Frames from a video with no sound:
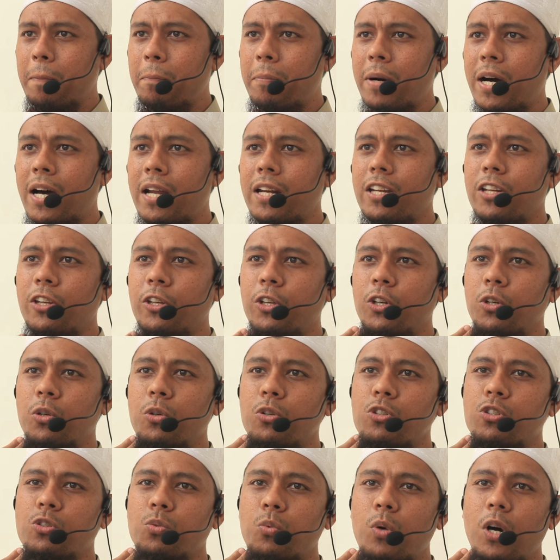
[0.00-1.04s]
but
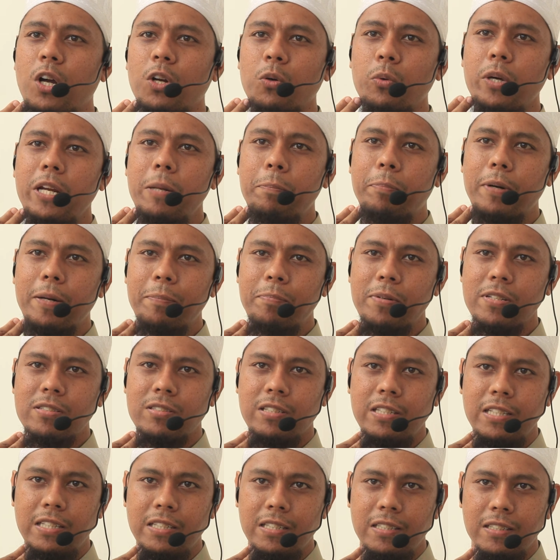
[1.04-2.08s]
you swallow it
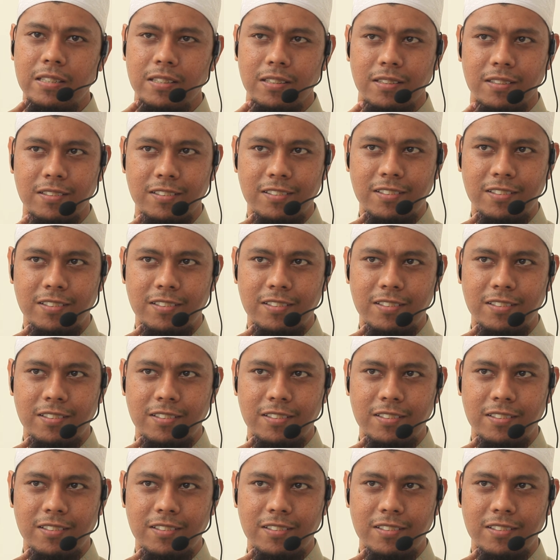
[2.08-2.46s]
purposely.